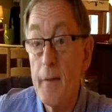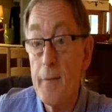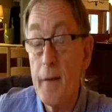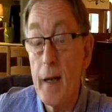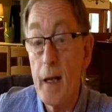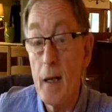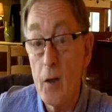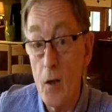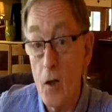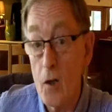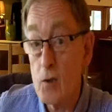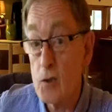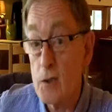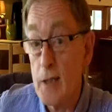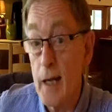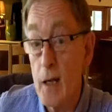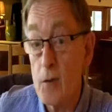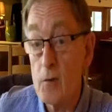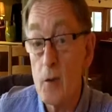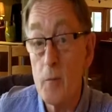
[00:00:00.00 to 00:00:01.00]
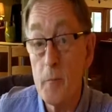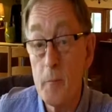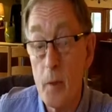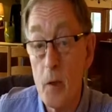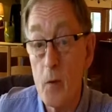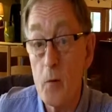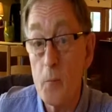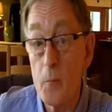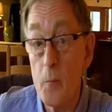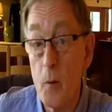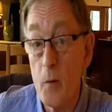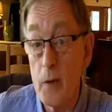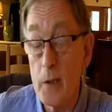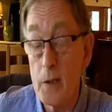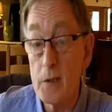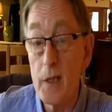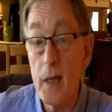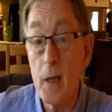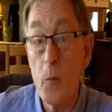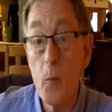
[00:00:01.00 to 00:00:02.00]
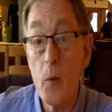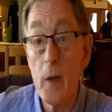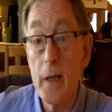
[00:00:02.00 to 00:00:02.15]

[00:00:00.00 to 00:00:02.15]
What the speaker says: and they lost out on both points.